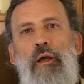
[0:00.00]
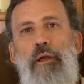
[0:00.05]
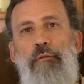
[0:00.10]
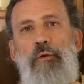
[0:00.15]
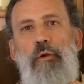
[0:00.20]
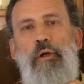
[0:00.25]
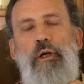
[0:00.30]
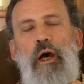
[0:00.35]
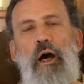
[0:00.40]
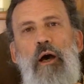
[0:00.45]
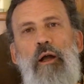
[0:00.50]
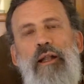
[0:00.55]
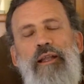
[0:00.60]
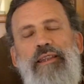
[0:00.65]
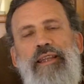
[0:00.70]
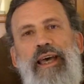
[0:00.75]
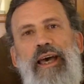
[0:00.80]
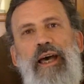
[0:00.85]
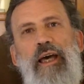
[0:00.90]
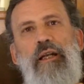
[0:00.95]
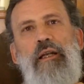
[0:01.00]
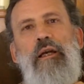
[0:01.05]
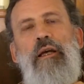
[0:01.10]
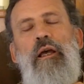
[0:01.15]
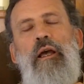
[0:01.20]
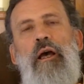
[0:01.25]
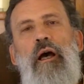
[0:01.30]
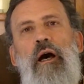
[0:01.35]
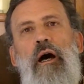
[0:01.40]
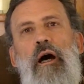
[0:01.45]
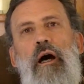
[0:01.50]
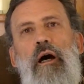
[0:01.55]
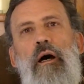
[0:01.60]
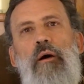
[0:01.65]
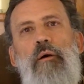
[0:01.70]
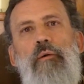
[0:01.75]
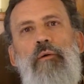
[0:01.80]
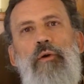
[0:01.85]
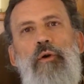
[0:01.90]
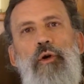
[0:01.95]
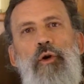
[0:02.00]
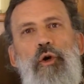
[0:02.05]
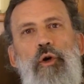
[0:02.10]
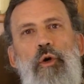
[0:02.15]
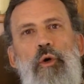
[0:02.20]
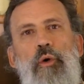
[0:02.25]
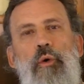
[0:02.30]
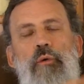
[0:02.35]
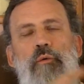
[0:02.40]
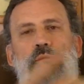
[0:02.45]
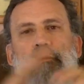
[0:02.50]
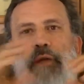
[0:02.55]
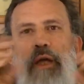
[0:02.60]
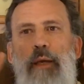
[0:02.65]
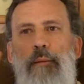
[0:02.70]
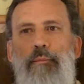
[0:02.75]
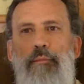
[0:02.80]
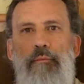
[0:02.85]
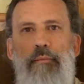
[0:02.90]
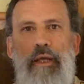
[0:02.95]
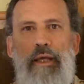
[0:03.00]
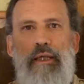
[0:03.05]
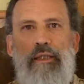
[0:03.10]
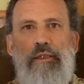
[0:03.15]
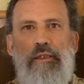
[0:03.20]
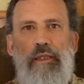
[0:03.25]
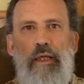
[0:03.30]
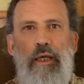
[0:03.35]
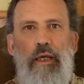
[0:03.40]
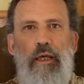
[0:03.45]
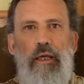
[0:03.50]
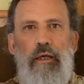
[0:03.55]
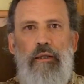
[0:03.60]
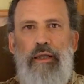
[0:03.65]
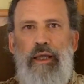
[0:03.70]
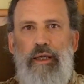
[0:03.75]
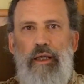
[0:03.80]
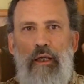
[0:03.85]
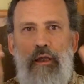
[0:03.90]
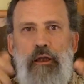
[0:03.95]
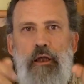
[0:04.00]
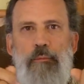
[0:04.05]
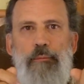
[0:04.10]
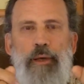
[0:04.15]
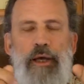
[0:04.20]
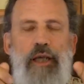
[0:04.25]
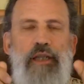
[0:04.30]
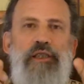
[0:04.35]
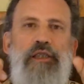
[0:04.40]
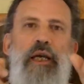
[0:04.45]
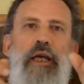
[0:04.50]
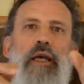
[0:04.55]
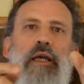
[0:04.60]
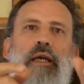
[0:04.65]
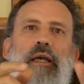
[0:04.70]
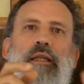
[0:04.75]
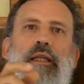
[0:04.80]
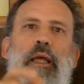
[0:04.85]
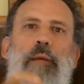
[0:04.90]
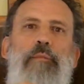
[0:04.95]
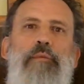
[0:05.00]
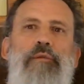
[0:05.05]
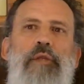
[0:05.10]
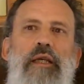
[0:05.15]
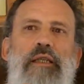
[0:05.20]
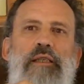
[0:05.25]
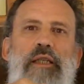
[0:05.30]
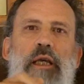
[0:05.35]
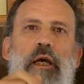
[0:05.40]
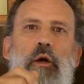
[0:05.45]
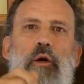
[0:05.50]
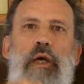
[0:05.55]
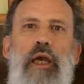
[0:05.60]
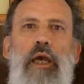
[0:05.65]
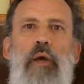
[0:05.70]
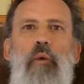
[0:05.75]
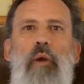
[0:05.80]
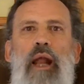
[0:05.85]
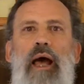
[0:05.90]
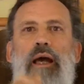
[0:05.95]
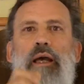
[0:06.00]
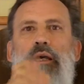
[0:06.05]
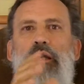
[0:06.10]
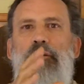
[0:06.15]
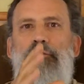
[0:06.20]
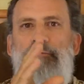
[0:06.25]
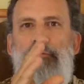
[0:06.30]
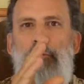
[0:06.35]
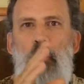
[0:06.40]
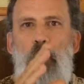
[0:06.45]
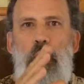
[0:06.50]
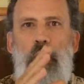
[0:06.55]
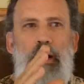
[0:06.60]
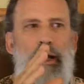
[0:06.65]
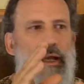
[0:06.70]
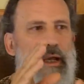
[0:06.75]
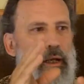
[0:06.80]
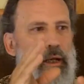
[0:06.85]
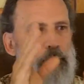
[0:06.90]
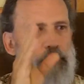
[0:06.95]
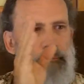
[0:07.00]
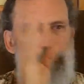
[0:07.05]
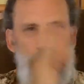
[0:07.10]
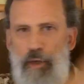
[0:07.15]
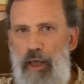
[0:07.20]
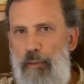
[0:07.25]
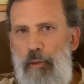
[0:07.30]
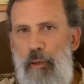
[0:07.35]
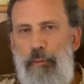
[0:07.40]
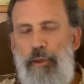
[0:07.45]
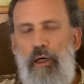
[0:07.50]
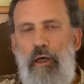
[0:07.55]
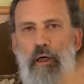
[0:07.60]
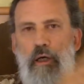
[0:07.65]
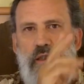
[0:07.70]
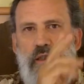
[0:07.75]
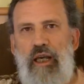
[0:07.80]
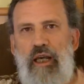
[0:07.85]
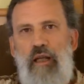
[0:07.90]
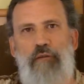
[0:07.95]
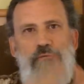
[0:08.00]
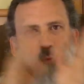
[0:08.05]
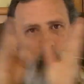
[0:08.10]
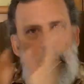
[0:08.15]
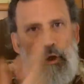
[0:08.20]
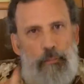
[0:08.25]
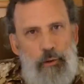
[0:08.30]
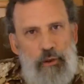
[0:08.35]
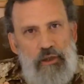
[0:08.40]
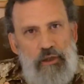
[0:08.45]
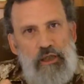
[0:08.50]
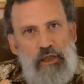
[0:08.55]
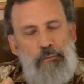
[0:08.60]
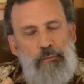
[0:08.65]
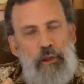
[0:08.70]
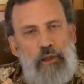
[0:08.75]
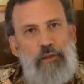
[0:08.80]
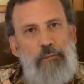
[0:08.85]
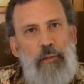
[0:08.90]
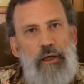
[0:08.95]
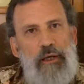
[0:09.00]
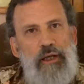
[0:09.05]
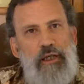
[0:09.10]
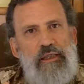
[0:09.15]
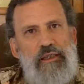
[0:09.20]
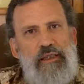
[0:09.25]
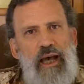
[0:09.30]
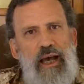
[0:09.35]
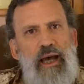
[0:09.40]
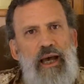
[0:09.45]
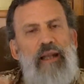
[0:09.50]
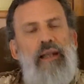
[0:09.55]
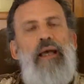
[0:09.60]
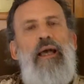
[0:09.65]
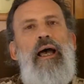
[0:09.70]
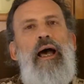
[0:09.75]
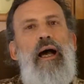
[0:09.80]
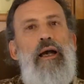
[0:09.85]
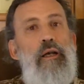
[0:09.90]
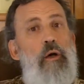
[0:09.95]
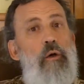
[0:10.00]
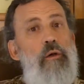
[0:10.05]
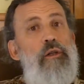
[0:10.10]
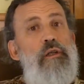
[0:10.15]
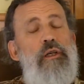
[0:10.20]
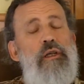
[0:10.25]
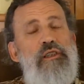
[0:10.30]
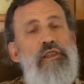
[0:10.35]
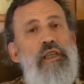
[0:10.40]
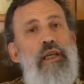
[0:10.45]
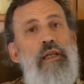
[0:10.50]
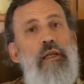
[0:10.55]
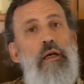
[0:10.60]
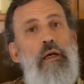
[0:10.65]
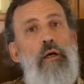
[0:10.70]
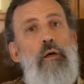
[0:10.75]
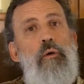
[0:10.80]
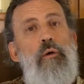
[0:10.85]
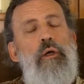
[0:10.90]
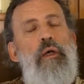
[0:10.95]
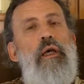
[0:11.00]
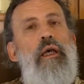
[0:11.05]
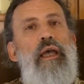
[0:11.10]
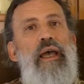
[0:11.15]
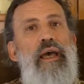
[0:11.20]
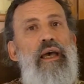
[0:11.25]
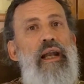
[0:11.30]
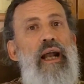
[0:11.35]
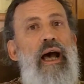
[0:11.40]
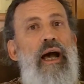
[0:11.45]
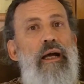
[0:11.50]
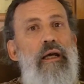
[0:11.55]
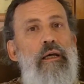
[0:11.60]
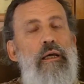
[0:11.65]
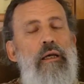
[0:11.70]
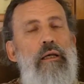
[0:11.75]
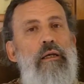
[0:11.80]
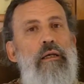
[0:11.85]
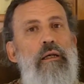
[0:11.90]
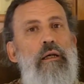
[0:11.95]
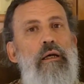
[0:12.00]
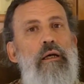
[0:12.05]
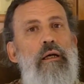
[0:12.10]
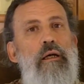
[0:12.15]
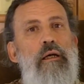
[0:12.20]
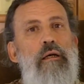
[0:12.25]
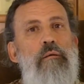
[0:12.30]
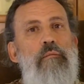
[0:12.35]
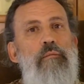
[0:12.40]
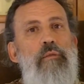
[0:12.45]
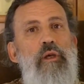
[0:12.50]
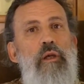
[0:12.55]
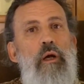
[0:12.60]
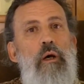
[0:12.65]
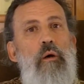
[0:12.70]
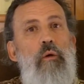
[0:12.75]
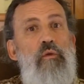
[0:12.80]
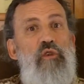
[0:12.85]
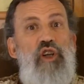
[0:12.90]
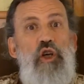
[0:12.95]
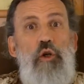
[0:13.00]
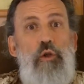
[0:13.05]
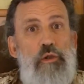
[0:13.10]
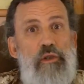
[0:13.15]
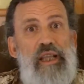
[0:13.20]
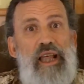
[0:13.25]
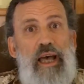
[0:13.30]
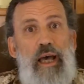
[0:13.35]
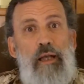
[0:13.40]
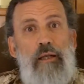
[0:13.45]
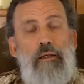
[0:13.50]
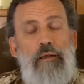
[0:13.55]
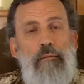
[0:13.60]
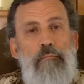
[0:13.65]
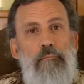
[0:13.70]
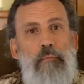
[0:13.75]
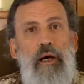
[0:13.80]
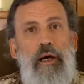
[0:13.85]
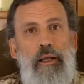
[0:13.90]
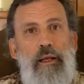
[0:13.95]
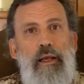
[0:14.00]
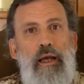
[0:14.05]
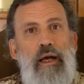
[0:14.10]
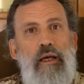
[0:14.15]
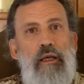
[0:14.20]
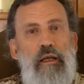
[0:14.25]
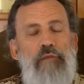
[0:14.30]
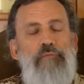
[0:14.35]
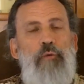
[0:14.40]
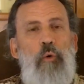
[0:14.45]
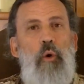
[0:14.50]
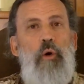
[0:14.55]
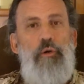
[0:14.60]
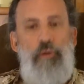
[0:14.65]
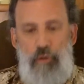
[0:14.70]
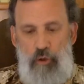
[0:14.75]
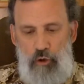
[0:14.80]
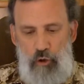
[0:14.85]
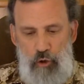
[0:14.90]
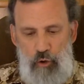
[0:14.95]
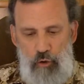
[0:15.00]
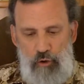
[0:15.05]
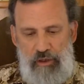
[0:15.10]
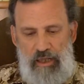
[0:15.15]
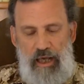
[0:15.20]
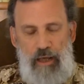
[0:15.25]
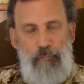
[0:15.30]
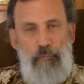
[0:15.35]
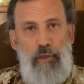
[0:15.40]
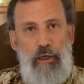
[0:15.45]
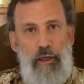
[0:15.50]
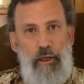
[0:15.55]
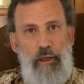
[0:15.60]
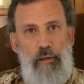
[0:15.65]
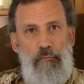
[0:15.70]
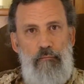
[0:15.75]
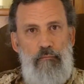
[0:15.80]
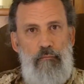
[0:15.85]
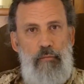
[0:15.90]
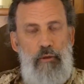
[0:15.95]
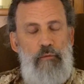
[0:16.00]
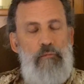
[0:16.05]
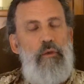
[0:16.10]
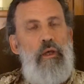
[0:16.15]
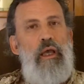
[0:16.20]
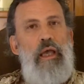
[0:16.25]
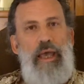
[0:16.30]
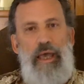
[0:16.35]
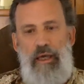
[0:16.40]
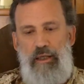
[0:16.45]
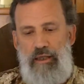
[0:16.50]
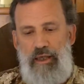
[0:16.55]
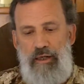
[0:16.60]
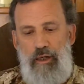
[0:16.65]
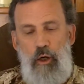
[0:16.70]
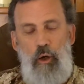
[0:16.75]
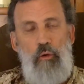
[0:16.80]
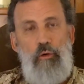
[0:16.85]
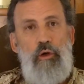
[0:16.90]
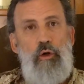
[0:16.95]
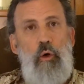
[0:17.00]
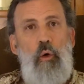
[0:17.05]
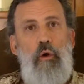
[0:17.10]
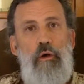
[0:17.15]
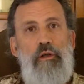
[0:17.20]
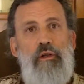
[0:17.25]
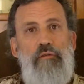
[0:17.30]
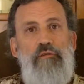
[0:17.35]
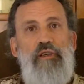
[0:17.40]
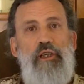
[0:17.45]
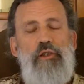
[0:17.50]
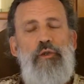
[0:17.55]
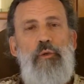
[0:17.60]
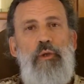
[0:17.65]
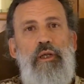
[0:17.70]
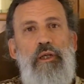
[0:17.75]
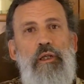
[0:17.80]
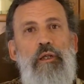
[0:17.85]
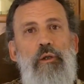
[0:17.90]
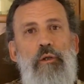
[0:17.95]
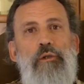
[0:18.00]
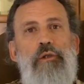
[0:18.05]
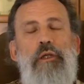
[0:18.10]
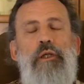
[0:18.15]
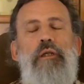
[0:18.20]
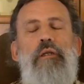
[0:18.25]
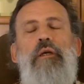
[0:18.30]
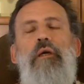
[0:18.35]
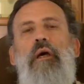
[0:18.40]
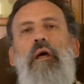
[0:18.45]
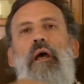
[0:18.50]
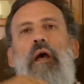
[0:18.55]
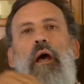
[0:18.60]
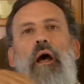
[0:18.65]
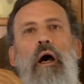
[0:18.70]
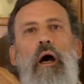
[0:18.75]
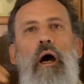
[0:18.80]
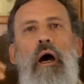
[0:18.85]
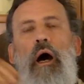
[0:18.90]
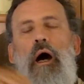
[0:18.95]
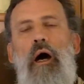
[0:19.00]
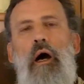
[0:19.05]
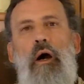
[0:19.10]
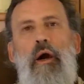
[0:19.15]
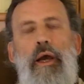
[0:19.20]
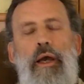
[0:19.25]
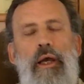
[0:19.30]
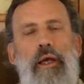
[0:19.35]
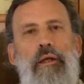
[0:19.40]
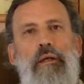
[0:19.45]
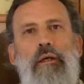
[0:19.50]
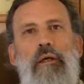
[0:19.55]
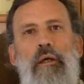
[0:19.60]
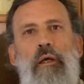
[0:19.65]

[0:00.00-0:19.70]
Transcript: if you can call it that, uh, who they they say uh, they get their paycheck and they they say, okay, well I can afford, I got to pay my bills, I can afford to put this much money aside, I can go to the casino and I can uh, you know lose that money, I can afford to lose that money, and they know they're going to eventually lose it. All right,